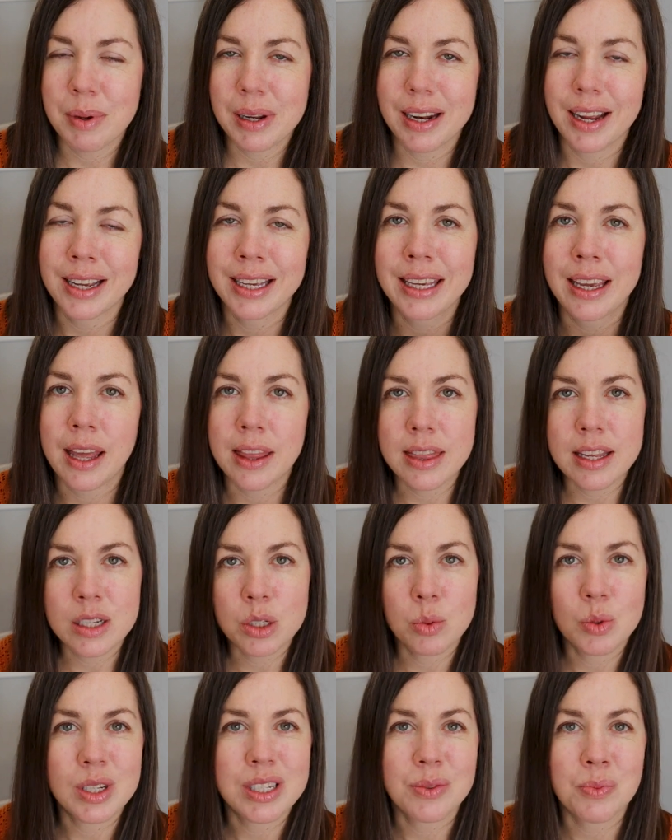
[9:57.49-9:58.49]
But again,
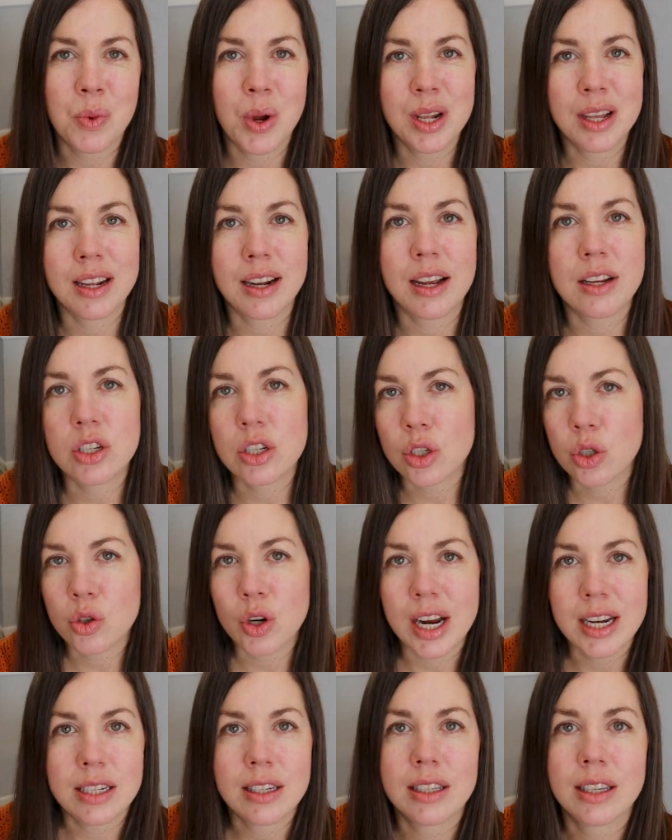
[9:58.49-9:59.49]
this was one that I just
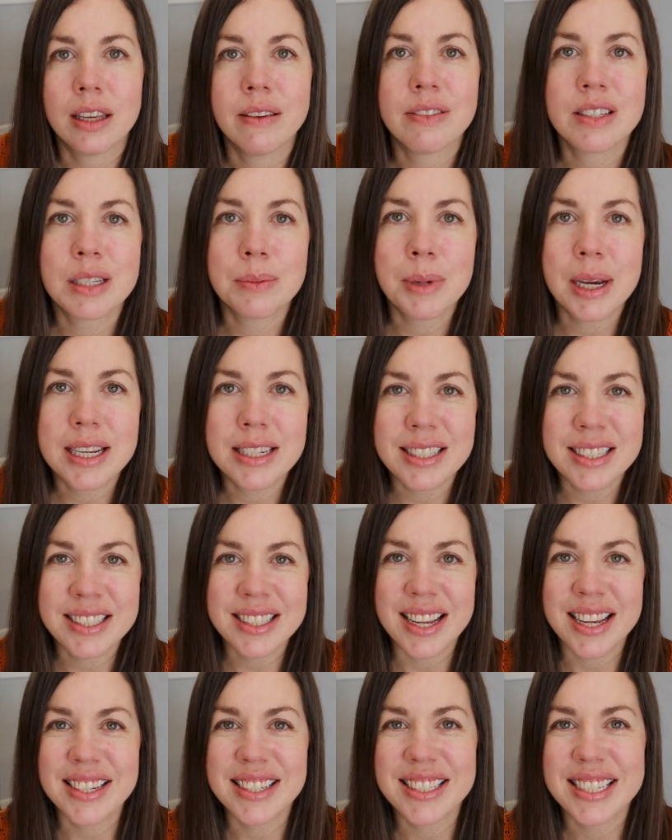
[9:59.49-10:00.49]
tried to give to my
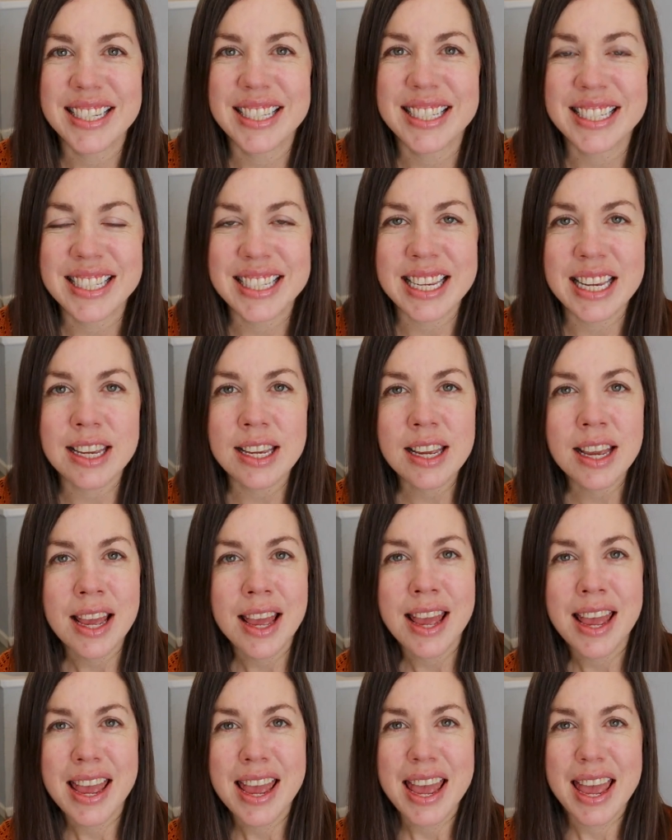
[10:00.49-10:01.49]
son to see
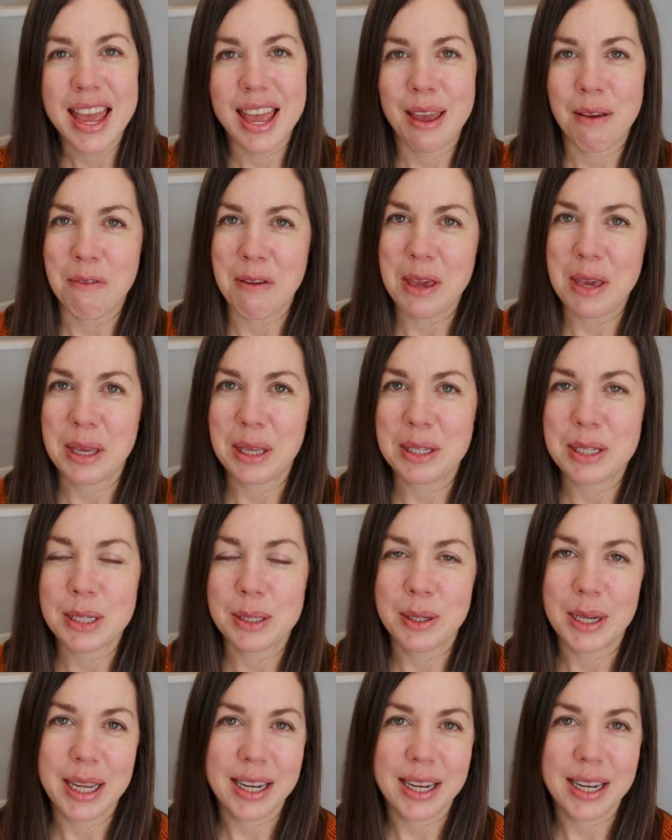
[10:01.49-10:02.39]
if he could do